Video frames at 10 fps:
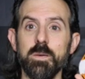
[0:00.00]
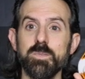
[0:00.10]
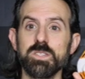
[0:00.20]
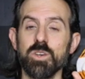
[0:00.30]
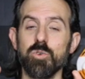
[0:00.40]

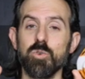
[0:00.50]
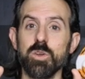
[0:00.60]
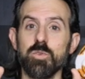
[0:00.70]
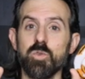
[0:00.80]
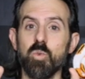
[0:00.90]
So
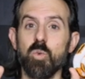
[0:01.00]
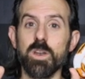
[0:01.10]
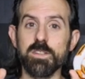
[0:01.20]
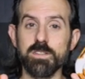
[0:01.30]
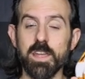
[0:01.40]
if you
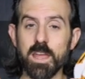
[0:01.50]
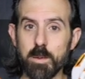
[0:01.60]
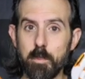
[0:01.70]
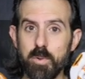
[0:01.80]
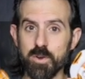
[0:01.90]
wanted to
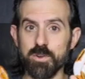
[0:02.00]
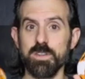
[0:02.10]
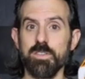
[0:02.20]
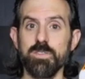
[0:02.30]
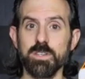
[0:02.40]
take
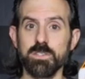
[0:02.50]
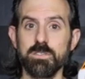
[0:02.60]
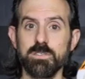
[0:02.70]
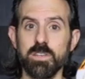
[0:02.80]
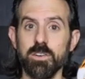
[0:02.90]
part in this
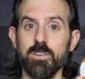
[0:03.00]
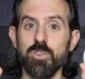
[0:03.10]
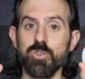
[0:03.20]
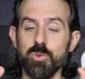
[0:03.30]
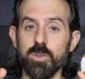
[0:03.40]

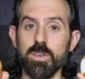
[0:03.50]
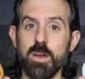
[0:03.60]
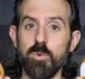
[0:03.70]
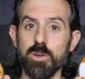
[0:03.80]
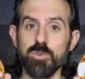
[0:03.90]
sale, do it
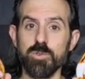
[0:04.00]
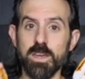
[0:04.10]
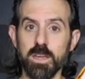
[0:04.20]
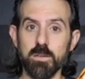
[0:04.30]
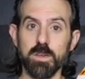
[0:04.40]
now while you
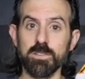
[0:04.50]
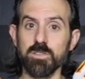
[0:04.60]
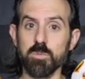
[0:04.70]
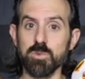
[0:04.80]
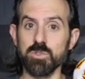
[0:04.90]
can because
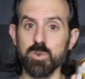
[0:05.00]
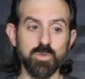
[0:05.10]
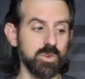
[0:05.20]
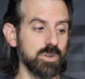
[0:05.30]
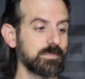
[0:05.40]
it's almost
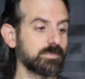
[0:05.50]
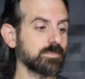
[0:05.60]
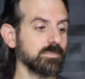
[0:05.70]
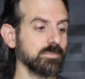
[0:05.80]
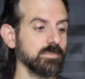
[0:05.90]
over.
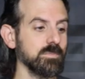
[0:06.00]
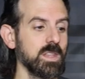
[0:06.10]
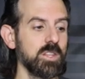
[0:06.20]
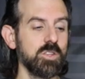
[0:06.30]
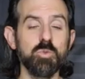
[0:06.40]

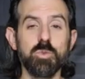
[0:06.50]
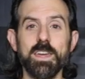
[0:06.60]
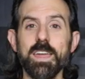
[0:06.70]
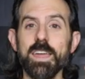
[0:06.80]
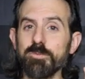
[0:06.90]
You
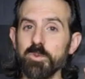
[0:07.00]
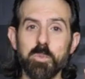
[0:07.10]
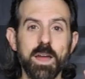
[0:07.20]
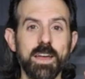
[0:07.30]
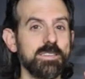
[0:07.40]
can't really
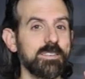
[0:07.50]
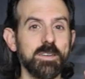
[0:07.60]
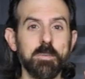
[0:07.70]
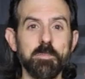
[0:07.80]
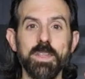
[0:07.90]
pass this
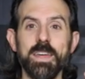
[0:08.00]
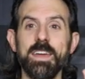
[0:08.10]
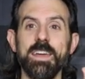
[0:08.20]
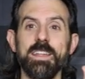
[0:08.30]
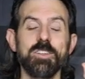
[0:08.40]
up.
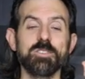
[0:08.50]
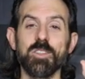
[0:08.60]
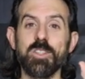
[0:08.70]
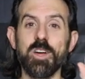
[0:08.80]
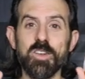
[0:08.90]
There's a
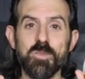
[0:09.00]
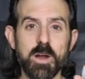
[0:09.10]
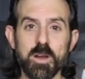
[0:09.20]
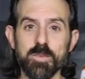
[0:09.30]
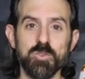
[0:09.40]
lot of
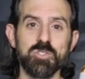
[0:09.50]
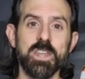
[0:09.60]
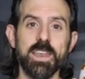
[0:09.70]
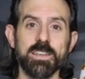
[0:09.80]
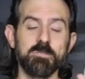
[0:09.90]
powerful
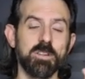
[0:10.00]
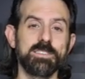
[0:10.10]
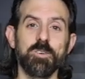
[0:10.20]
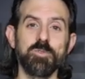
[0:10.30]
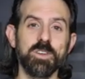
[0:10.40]
genetics. I'm not
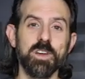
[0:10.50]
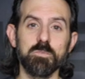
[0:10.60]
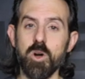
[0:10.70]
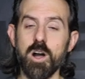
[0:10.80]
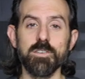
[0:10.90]
selling you
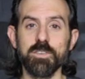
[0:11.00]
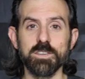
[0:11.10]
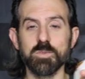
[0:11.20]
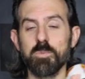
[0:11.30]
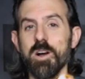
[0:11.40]
guys
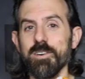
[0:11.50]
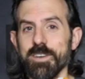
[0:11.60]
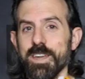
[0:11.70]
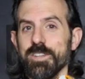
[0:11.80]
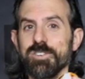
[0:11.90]
Mojaves or
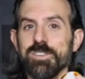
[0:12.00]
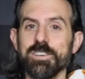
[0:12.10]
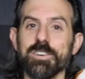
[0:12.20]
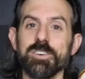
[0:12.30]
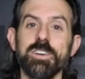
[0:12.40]
Mojave NGs
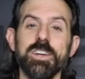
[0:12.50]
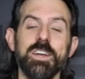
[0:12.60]
here.